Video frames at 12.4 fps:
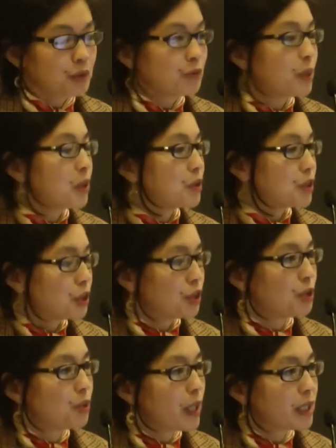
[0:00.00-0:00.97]
propose the
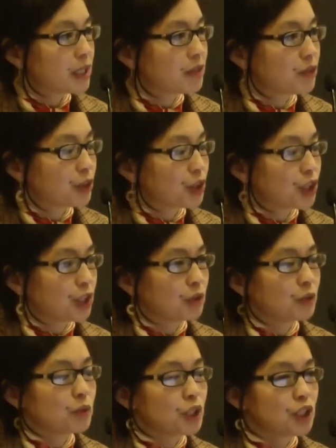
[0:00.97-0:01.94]
US
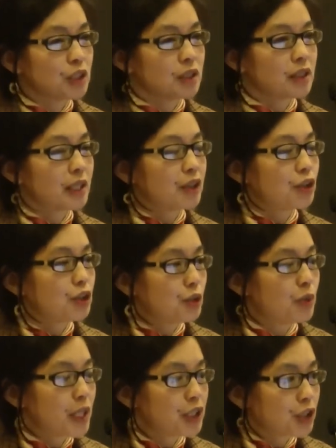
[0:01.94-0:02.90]
version, which is that the
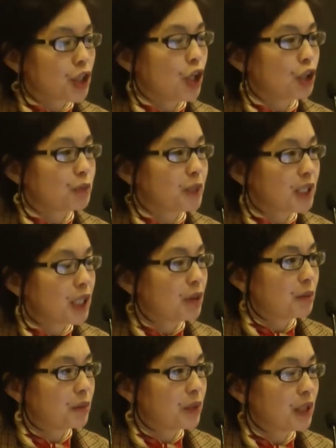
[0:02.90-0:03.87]
US dollar
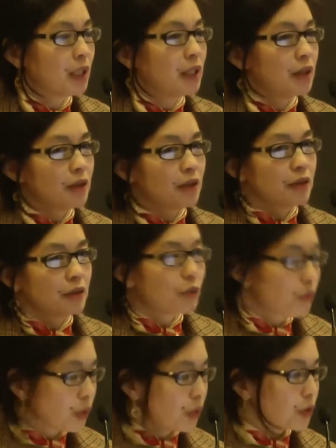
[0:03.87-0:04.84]
become
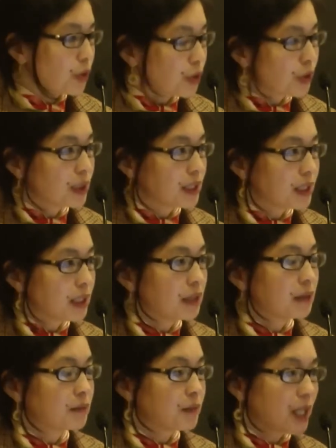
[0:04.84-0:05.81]
the world
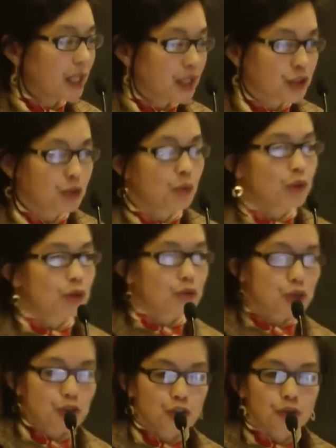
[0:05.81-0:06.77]
currency as a world
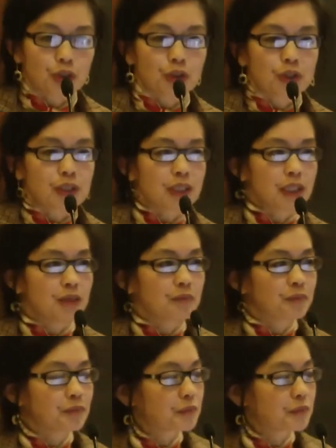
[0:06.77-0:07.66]
reserve currency.